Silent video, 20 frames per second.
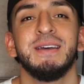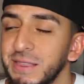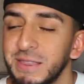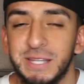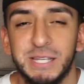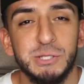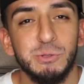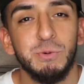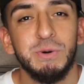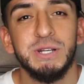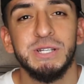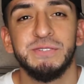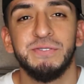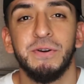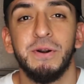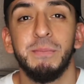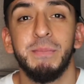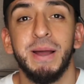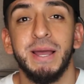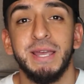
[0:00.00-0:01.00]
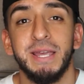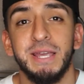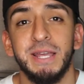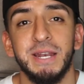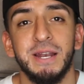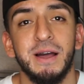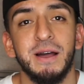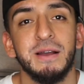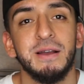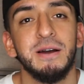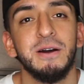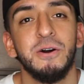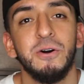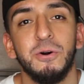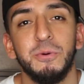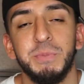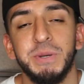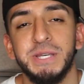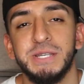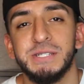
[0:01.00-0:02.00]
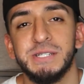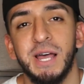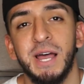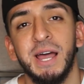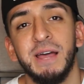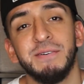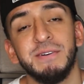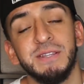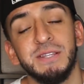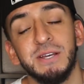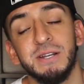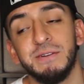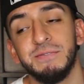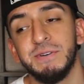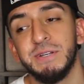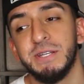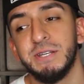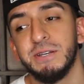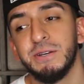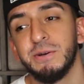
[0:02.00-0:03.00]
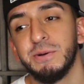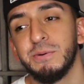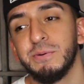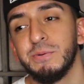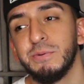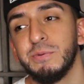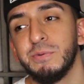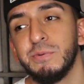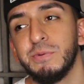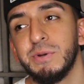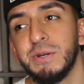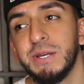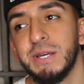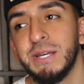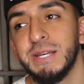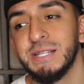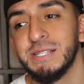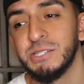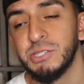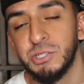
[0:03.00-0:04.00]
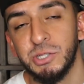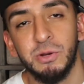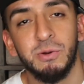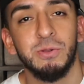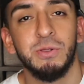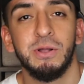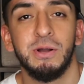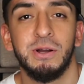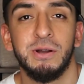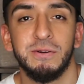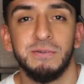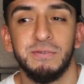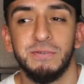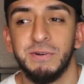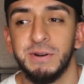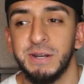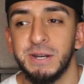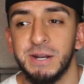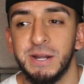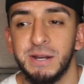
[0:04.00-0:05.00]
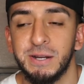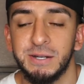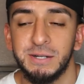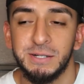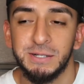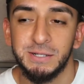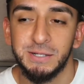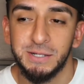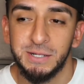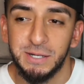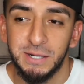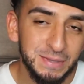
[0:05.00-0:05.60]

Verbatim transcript: This one is for my Inaka homies. I haven't done a video in so long for Inaka.